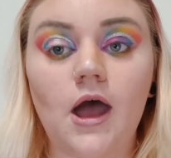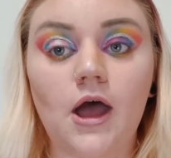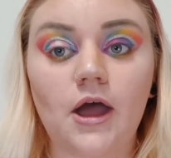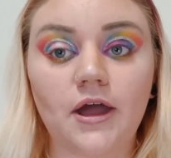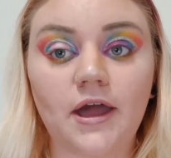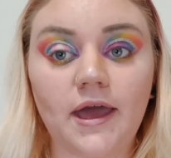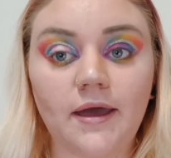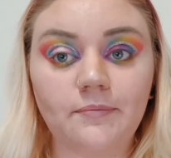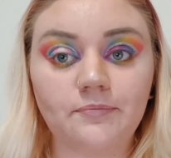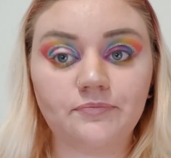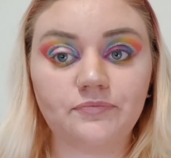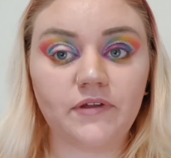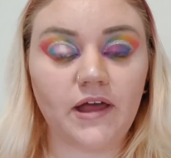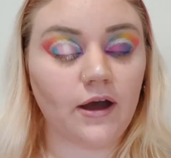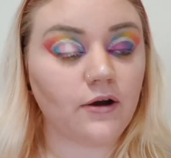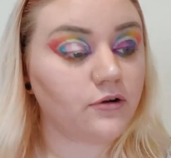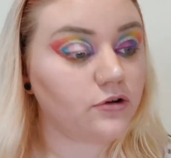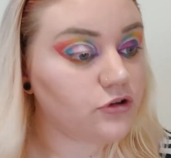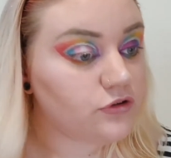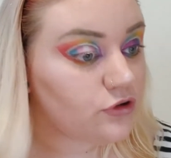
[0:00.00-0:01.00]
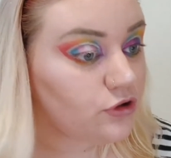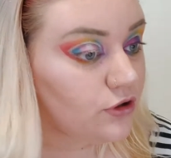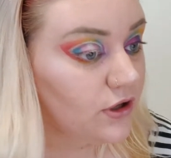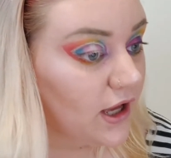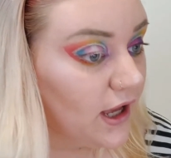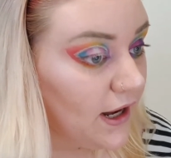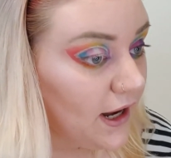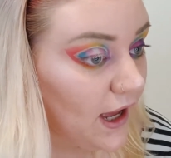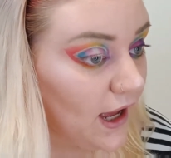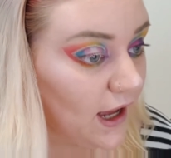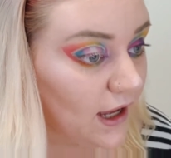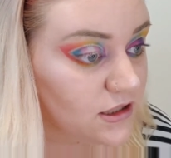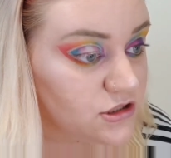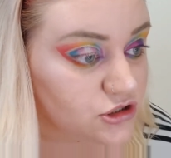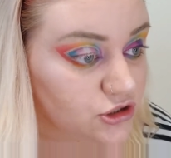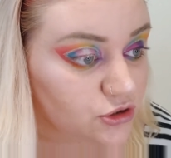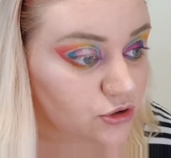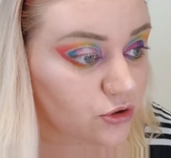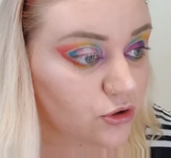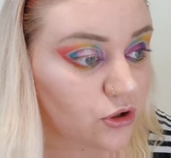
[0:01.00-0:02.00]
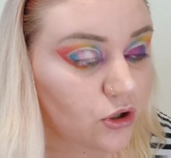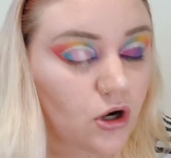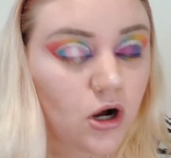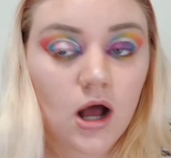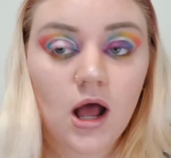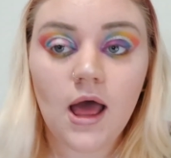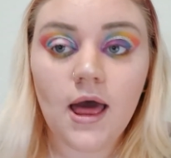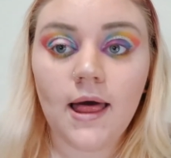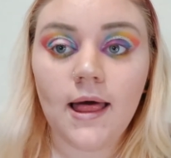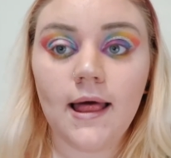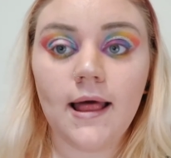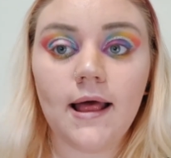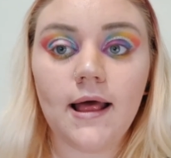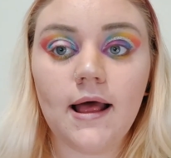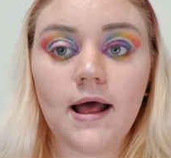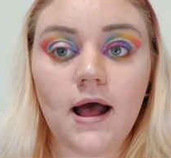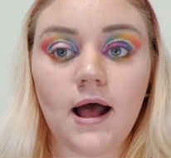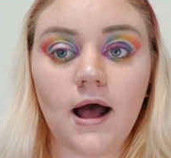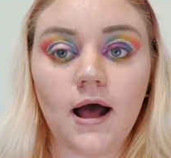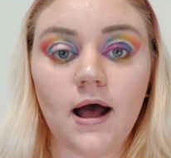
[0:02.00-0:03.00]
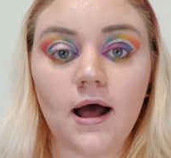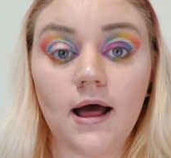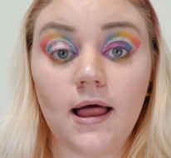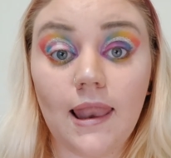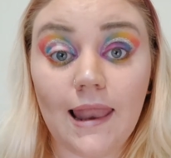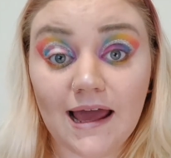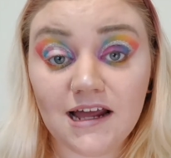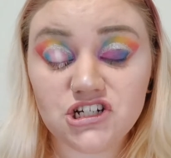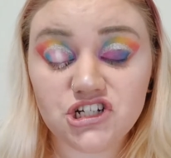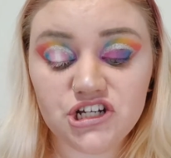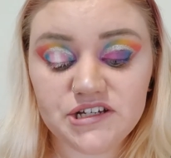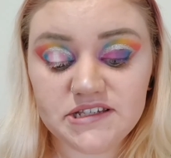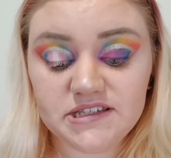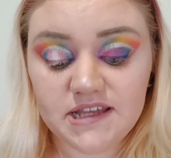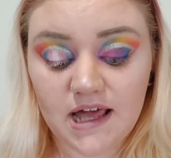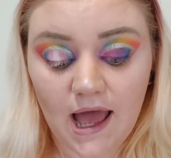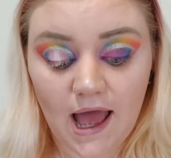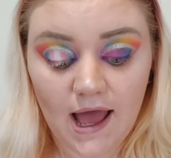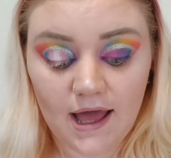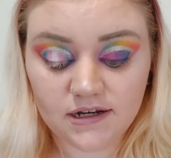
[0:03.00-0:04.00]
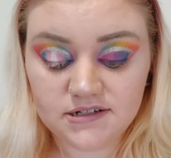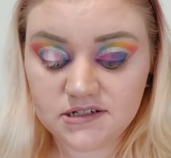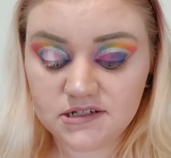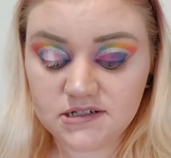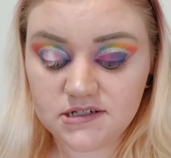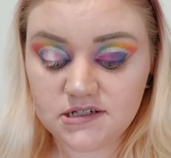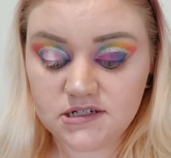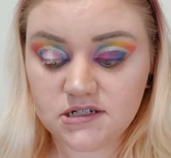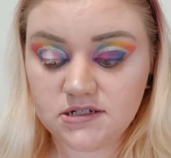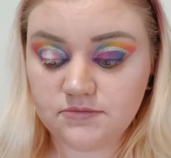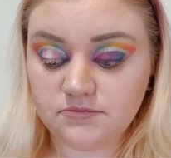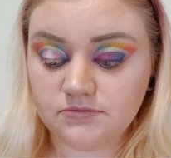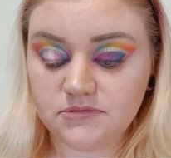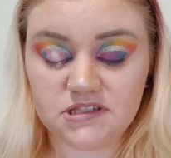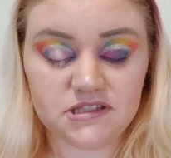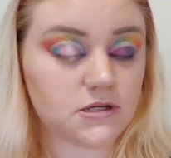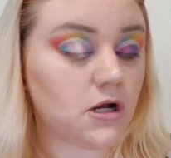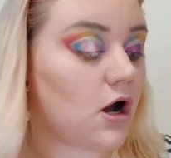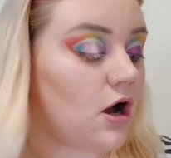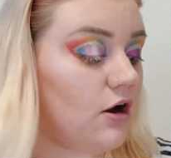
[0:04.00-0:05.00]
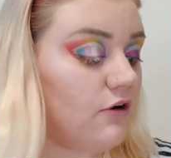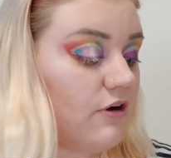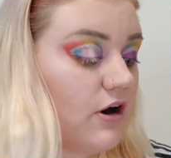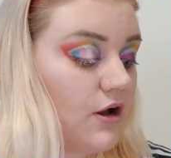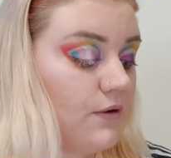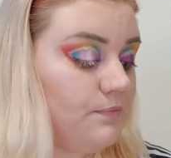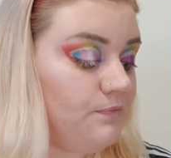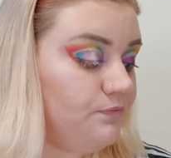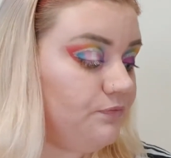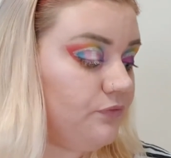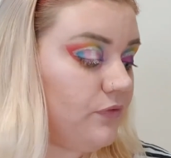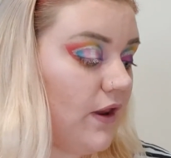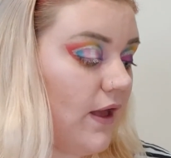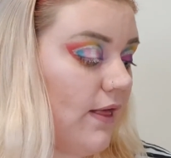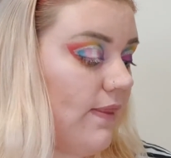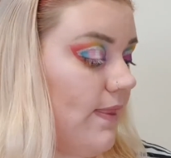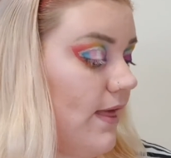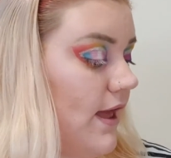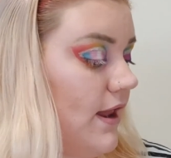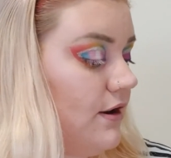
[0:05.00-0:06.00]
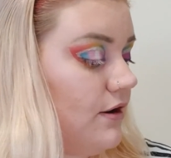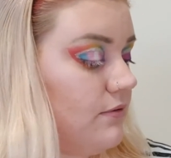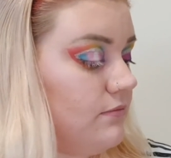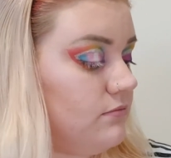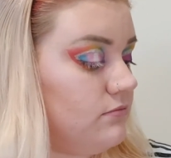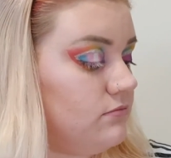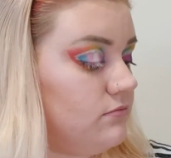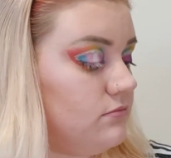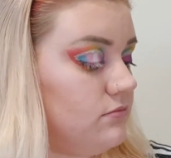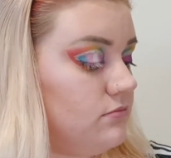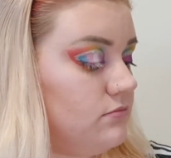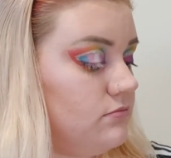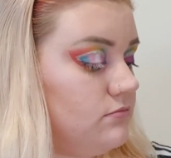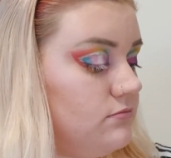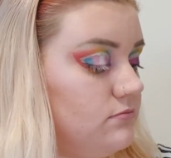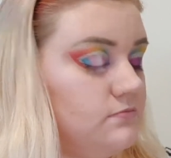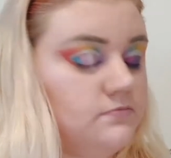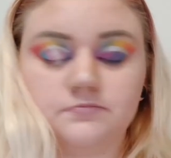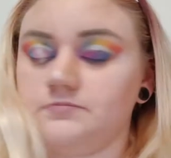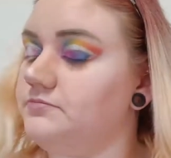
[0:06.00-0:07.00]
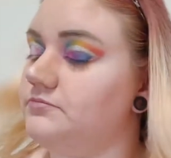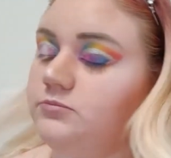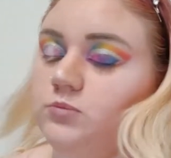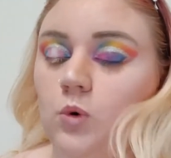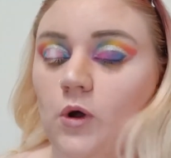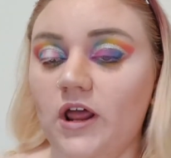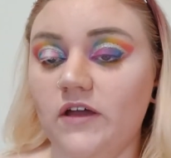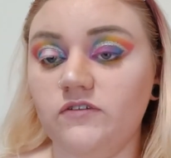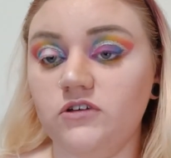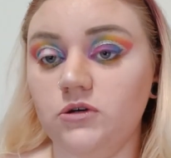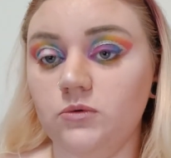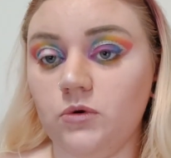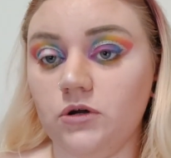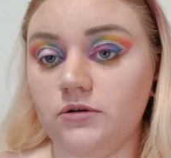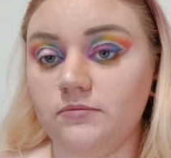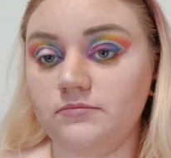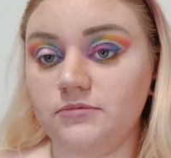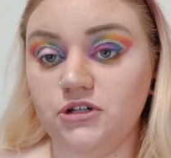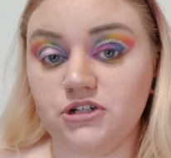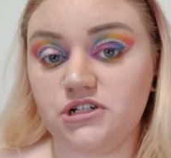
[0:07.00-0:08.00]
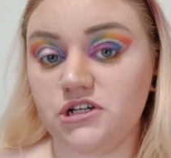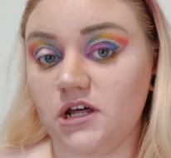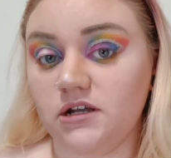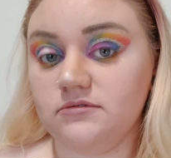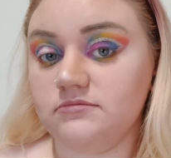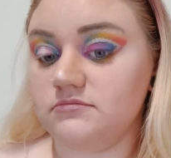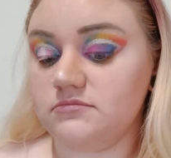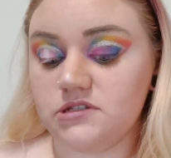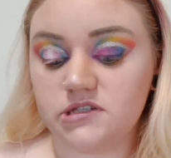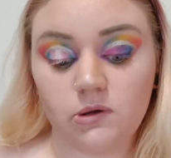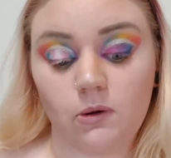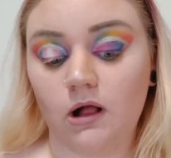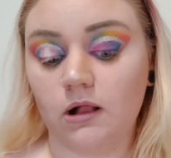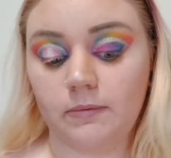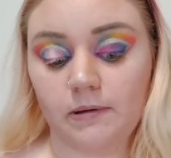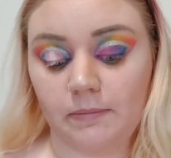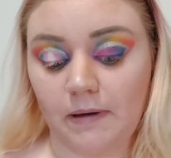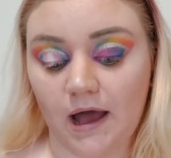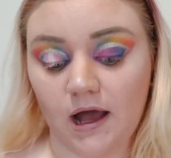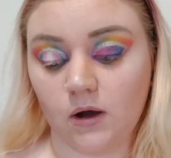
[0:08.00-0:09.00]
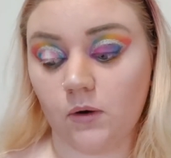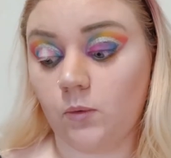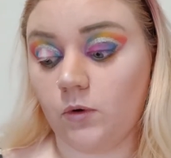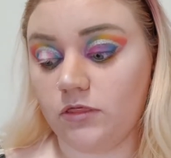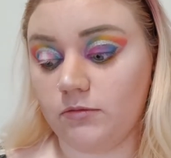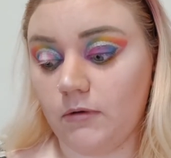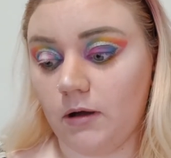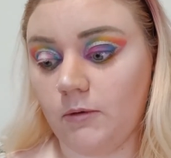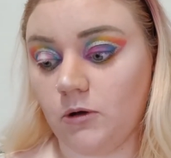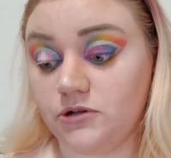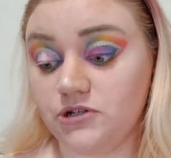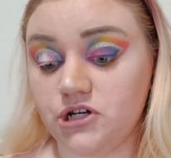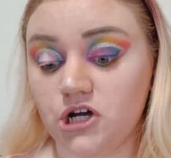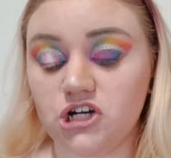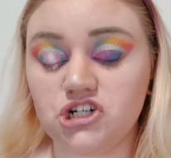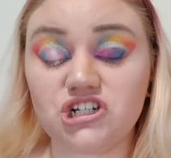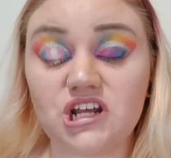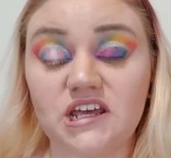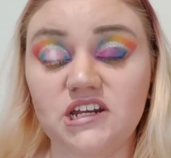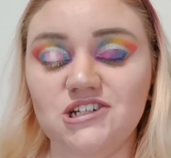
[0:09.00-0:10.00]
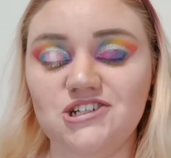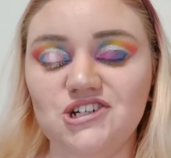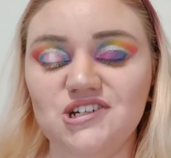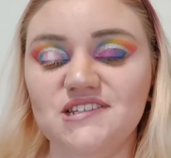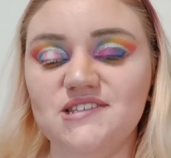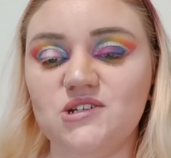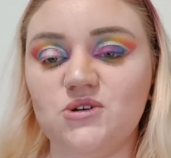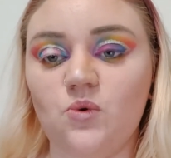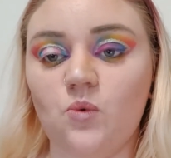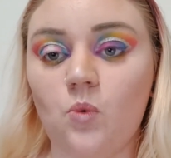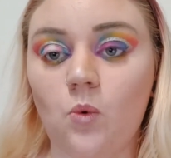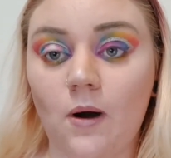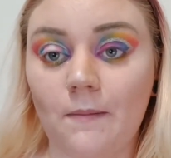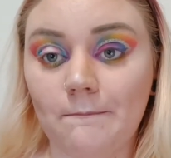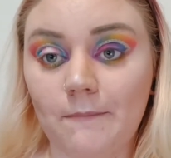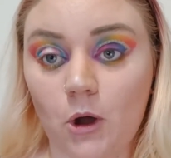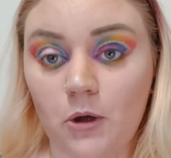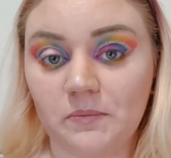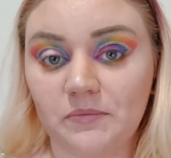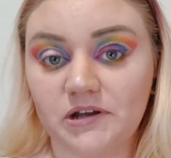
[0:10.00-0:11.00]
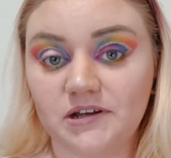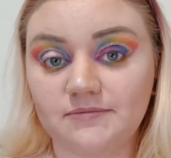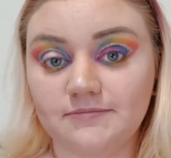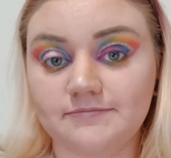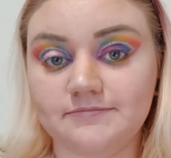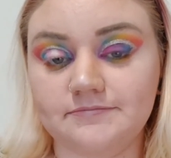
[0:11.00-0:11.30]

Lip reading: Okay, now you can add your lashes and mascara and then whatever you want, you're done. So I'll be back with my montage in just one moment.